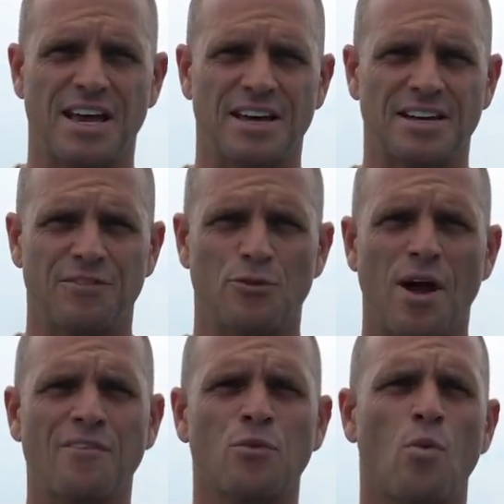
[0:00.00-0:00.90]
And if you
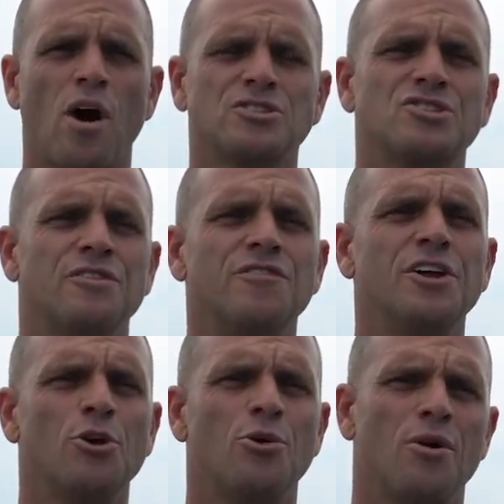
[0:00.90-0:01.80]
haven't watched the
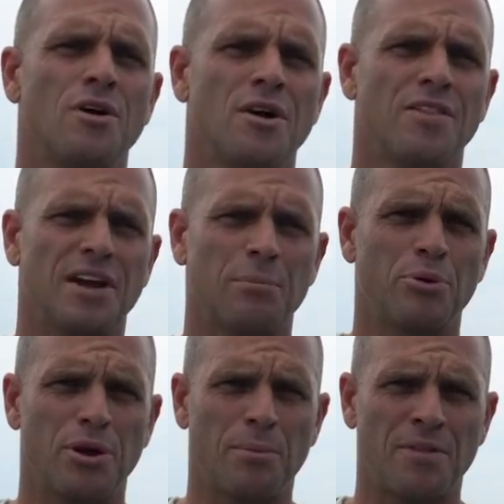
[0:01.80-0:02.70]
video that I
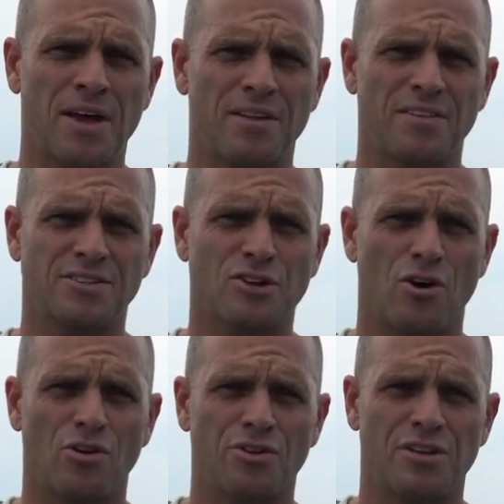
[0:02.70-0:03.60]
put up on that, it's
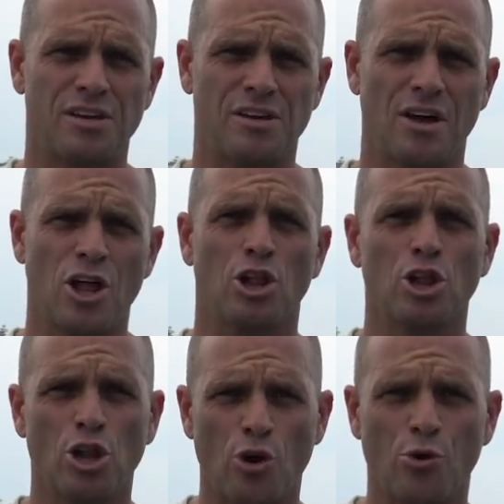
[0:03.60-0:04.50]
called the
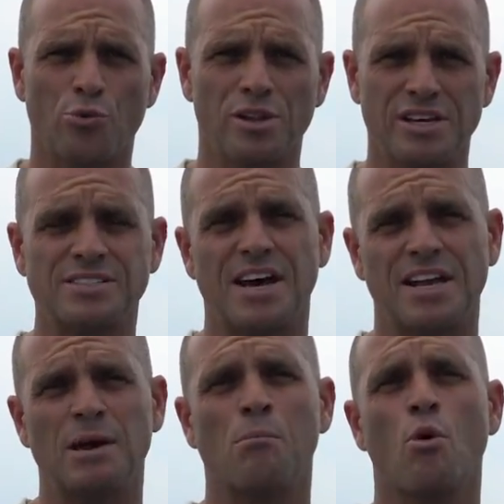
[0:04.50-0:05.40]
load release, how
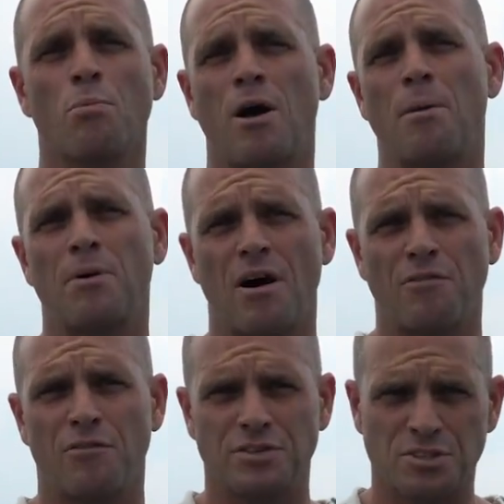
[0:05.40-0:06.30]
to get more pop
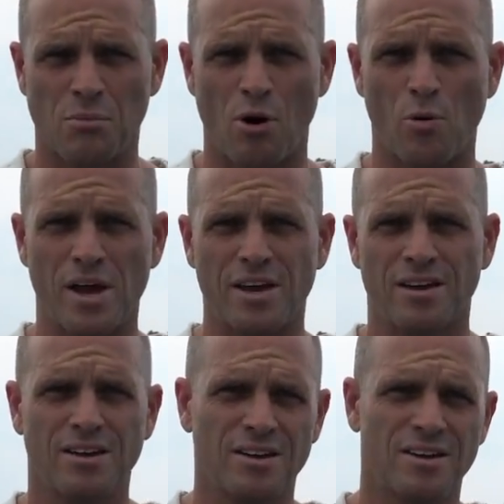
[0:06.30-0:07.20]
off of a small
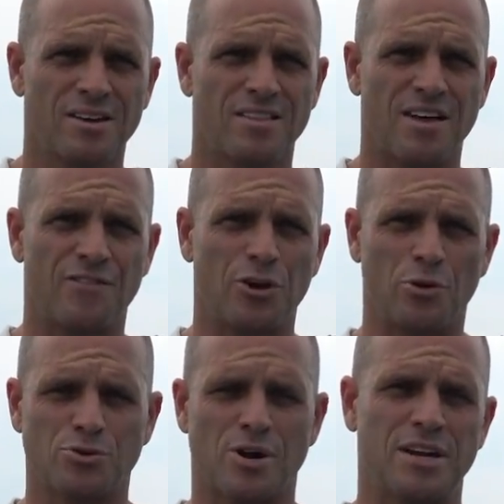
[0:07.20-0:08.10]
wake. That
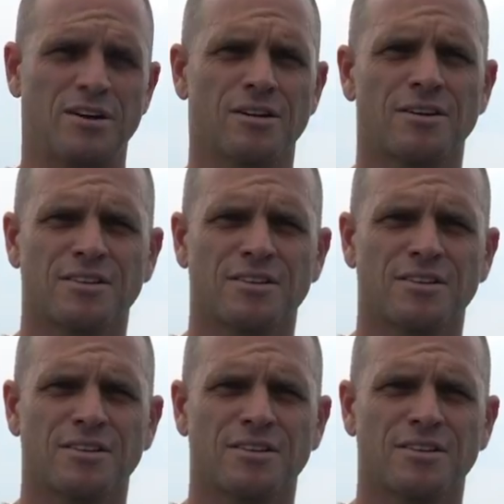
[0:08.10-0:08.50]
video is right here.